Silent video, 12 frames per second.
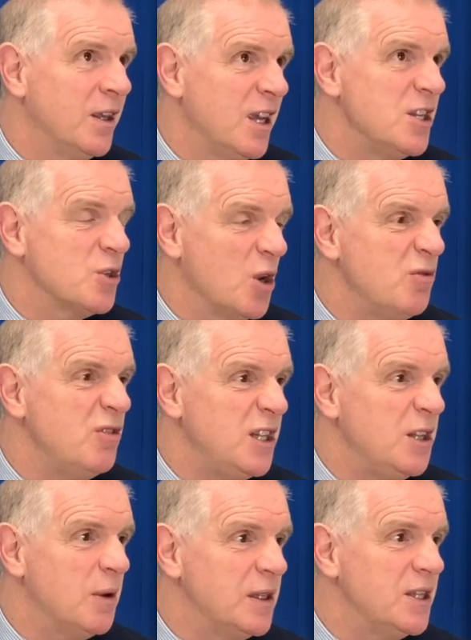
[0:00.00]
it's going
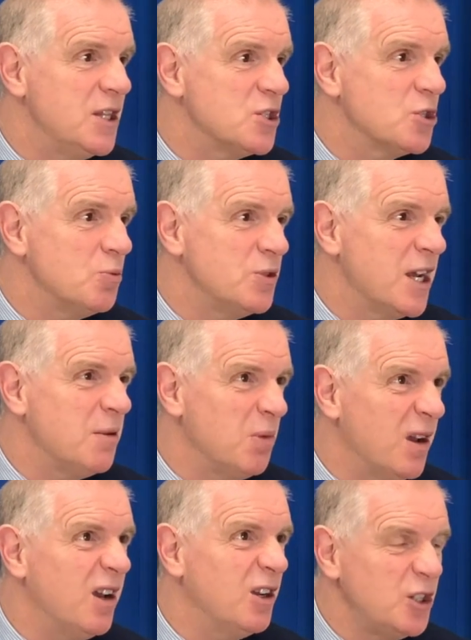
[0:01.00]
really well in this subject,
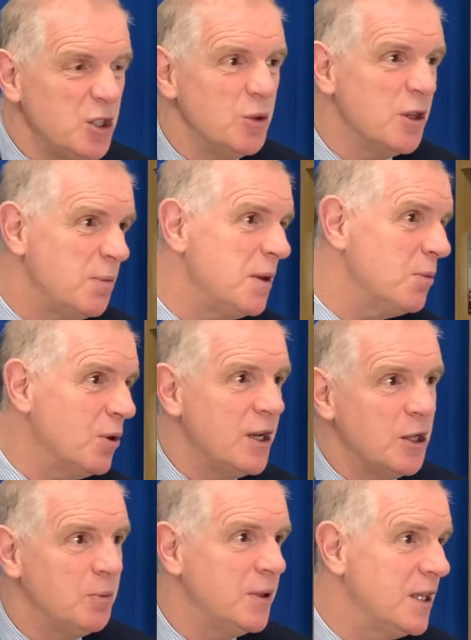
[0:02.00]
but I could do with a bit more
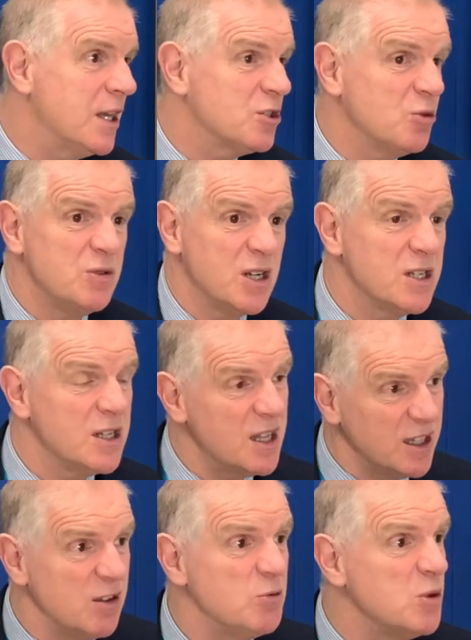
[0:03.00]
help in that subject, and
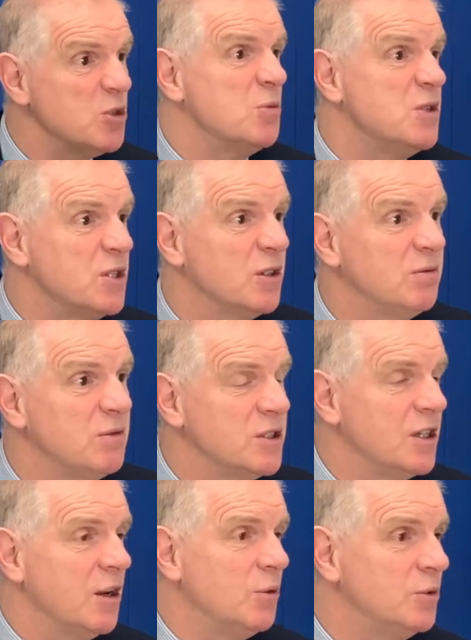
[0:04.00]
that gives me something to
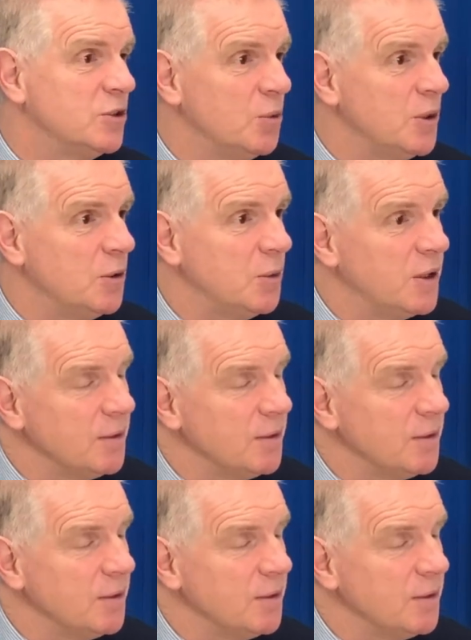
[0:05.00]
go to work with.